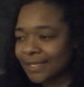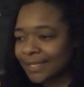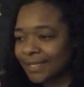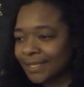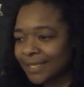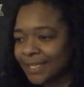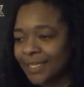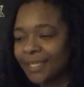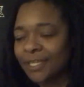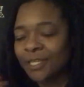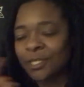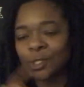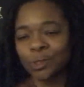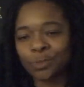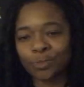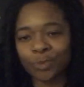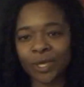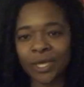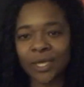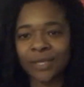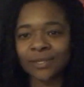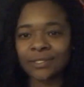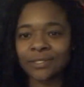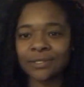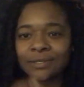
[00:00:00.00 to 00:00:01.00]
he
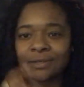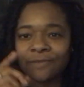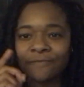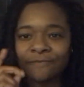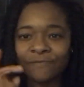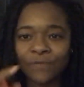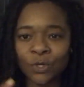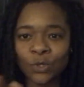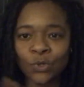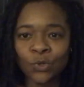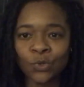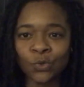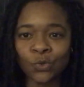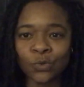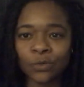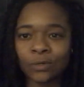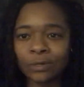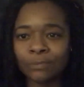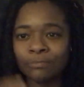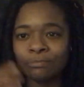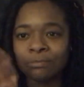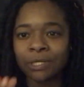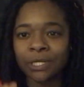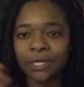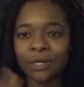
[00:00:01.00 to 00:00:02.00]
expects food,
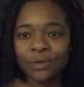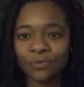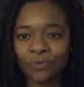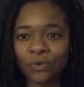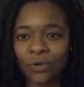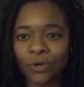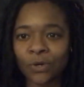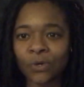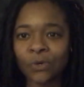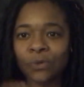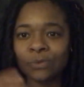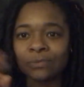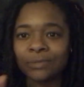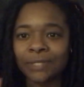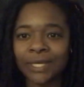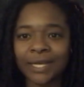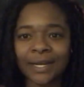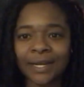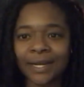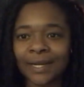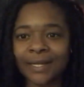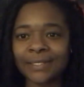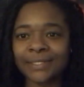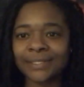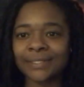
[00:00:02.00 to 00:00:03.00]
blunt roll,
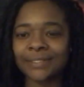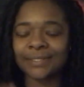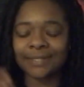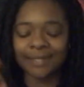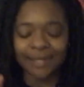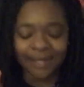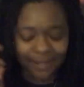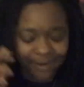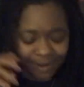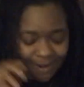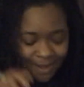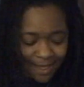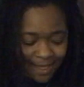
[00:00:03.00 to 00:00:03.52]
da da this and that.